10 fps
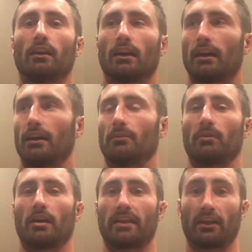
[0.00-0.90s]
And
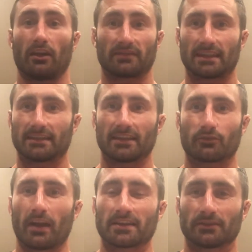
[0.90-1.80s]
then I've seen
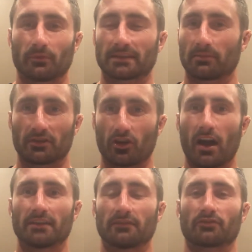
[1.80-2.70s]
situations where some of the
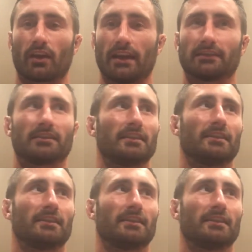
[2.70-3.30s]
guys I've trained,